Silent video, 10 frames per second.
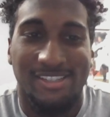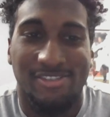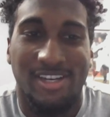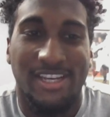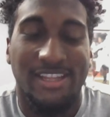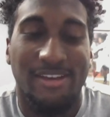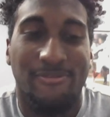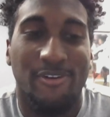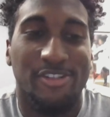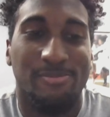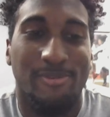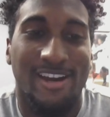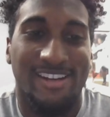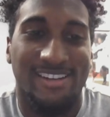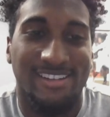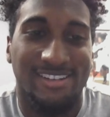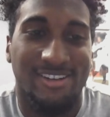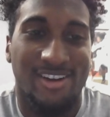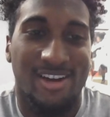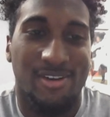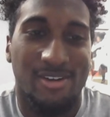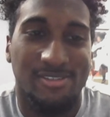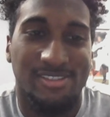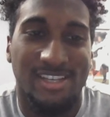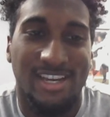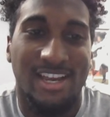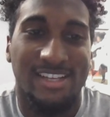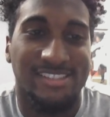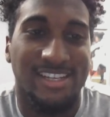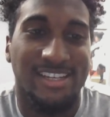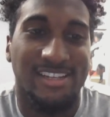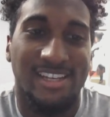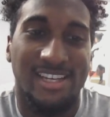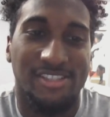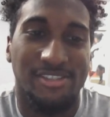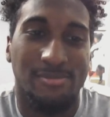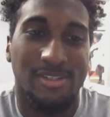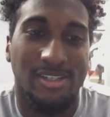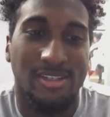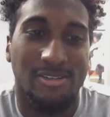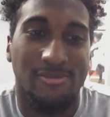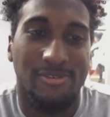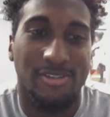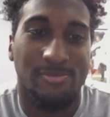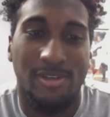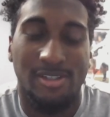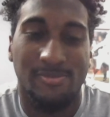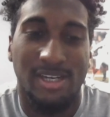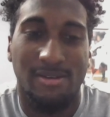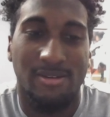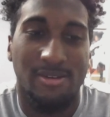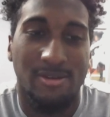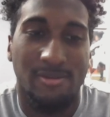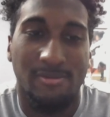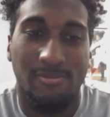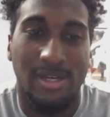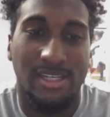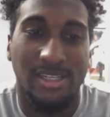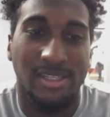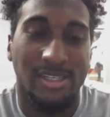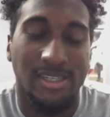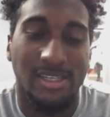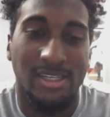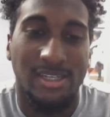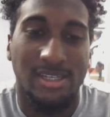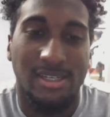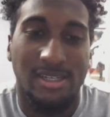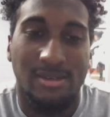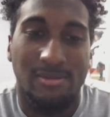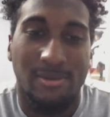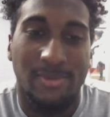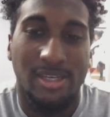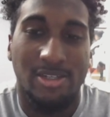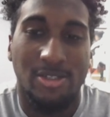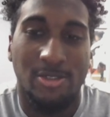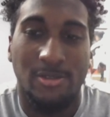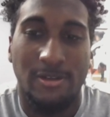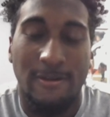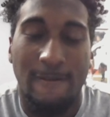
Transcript: try to get that first spot. You know, I got second last year, but, you know, the first spot's my key, my main goal.